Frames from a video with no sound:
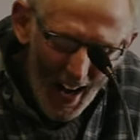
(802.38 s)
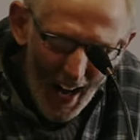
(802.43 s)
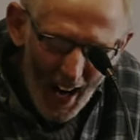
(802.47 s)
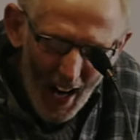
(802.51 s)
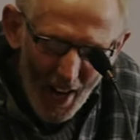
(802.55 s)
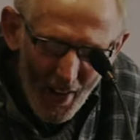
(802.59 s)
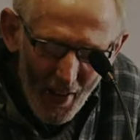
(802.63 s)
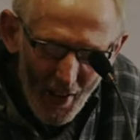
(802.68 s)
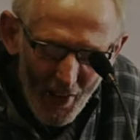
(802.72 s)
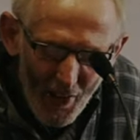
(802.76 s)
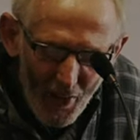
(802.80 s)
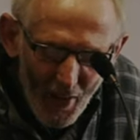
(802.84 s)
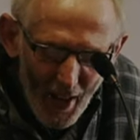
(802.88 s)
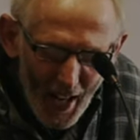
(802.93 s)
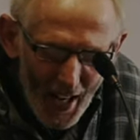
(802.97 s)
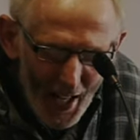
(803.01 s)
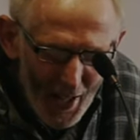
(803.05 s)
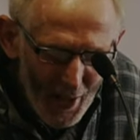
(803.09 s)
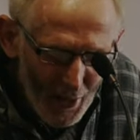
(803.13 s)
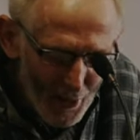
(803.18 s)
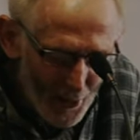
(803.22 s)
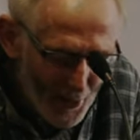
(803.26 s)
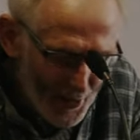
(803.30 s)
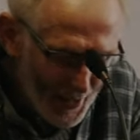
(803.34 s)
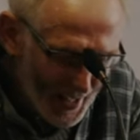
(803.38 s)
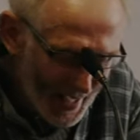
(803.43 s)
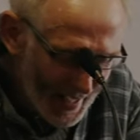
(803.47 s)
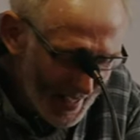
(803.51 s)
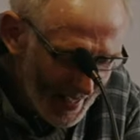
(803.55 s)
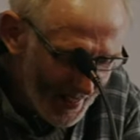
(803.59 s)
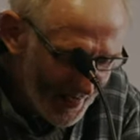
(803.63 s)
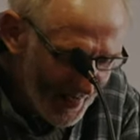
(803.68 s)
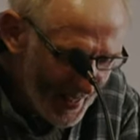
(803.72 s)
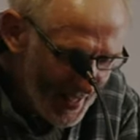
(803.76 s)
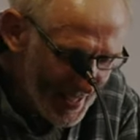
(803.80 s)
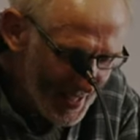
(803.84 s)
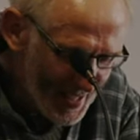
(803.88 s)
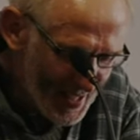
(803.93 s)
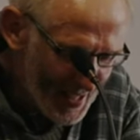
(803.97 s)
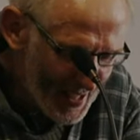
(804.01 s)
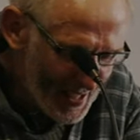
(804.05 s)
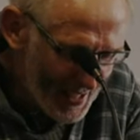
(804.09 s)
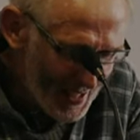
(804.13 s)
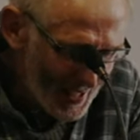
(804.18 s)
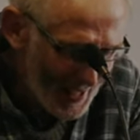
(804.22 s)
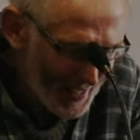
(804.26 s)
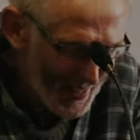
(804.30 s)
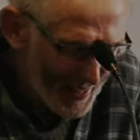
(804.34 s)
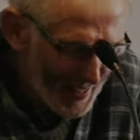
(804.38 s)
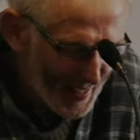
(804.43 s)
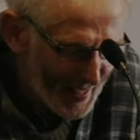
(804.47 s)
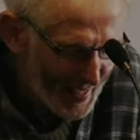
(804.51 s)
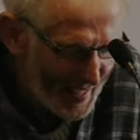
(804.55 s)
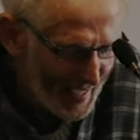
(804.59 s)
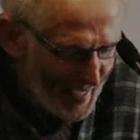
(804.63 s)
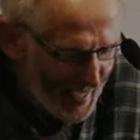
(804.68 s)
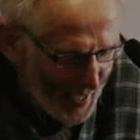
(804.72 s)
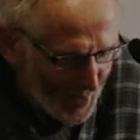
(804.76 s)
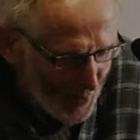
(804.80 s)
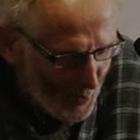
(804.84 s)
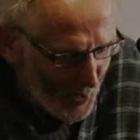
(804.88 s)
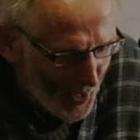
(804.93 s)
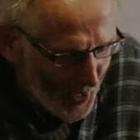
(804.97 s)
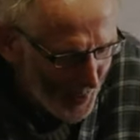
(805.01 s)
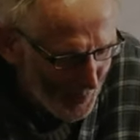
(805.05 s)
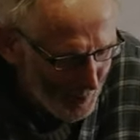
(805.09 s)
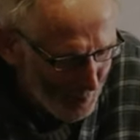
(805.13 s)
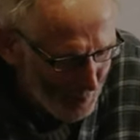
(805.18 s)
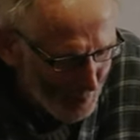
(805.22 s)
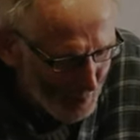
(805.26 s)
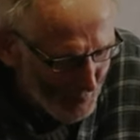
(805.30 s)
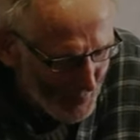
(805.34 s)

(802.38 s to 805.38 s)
And the final thing, and this is the key one.